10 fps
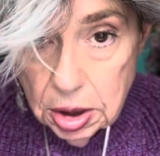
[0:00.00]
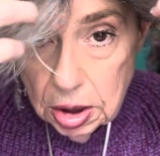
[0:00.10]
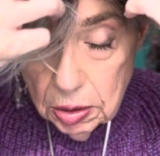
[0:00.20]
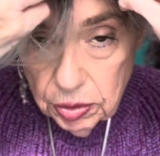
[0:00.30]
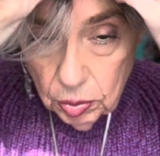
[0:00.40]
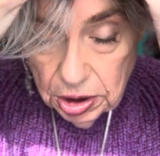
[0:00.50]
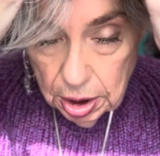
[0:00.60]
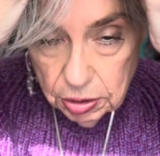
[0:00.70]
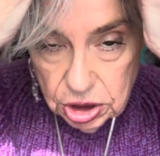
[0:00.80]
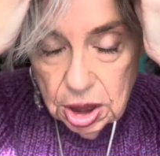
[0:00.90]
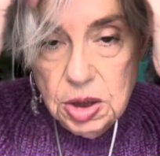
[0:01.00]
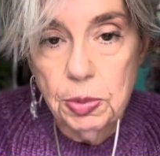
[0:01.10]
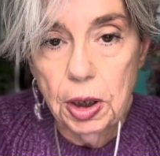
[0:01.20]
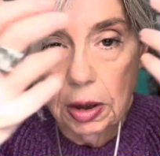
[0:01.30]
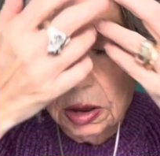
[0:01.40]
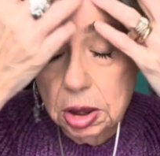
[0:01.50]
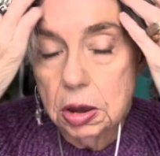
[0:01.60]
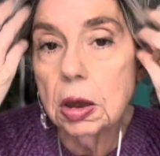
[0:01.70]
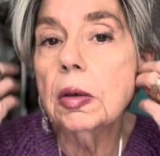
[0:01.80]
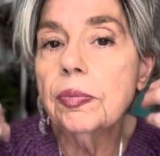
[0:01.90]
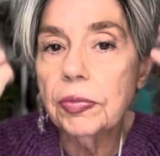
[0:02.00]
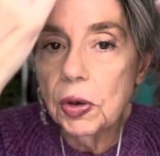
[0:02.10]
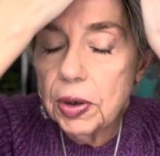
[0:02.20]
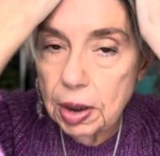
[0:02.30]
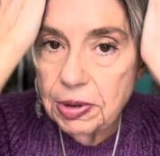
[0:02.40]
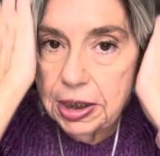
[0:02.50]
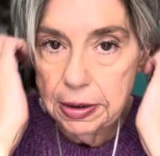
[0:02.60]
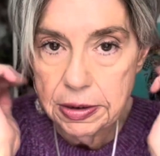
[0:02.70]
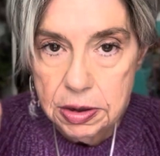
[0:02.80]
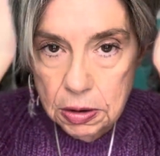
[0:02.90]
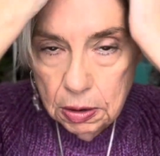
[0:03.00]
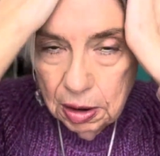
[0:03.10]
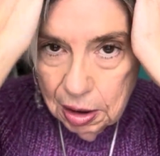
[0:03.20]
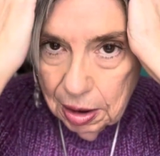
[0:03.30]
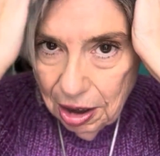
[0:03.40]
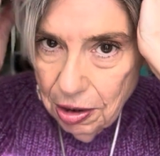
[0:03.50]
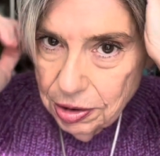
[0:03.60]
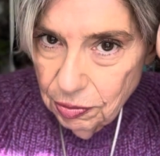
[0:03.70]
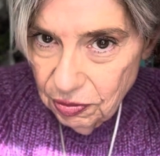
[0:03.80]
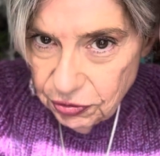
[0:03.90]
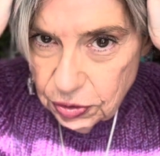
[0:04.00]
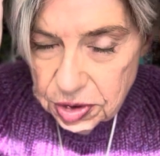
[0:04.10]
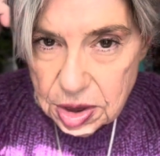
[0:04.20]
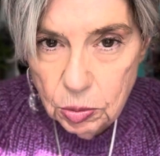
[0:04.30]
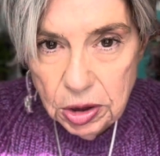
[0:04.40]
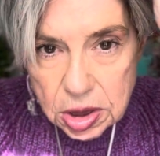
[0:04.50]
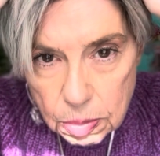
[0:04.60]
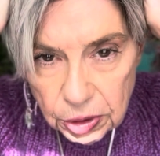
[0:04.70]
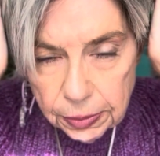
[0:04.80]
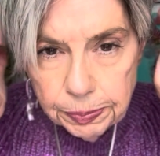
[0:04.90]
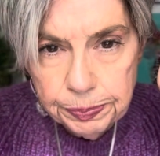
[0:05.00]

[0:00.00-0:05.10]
to know that right now she has product in her. Okay, because I already reviewed this once, but